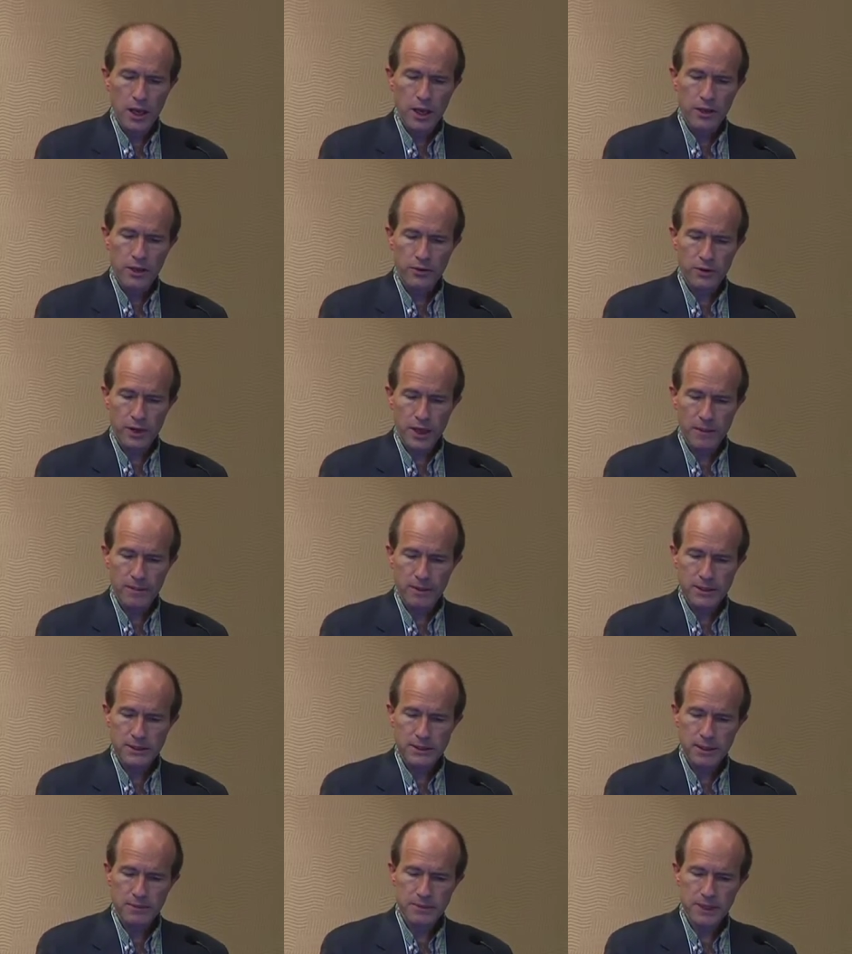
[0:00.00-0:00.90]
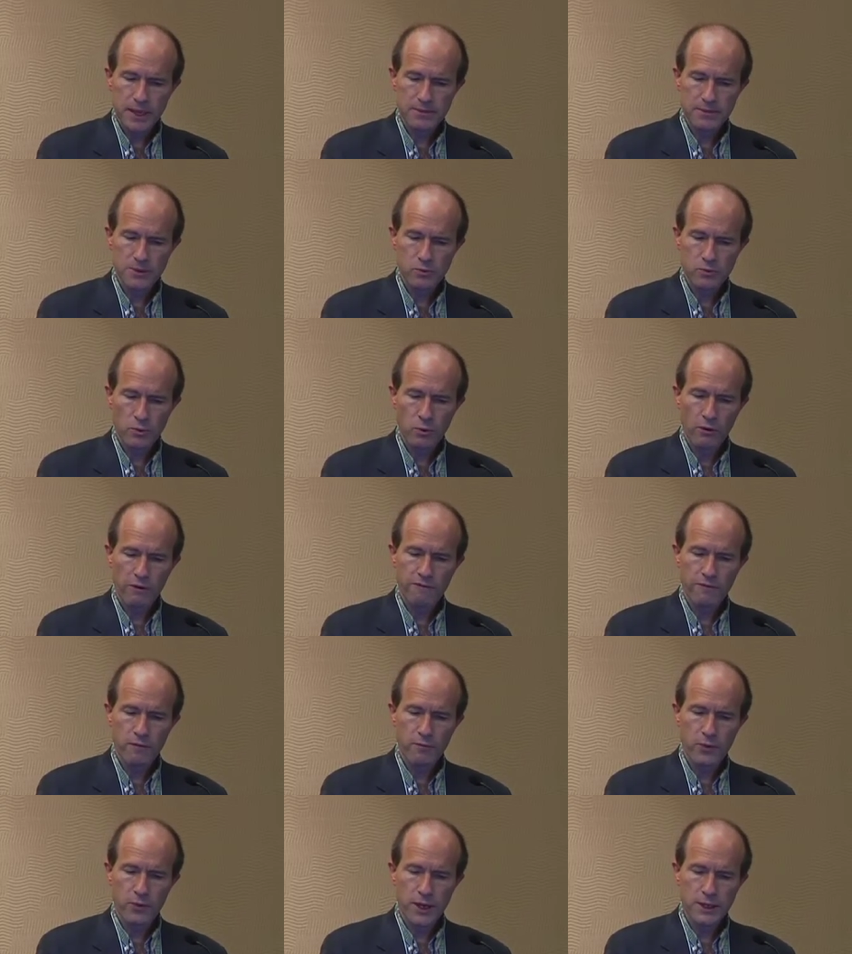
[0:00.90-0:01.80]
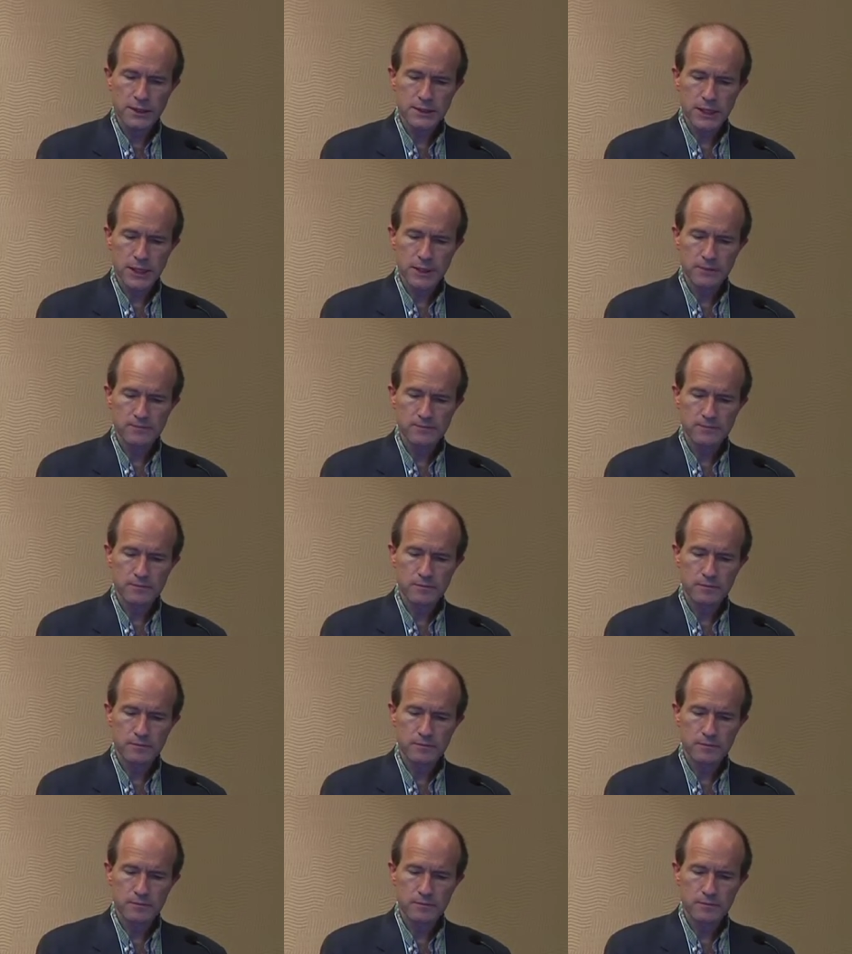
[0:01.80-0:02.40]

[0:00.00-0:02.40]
There can be sometimes a role for bracing,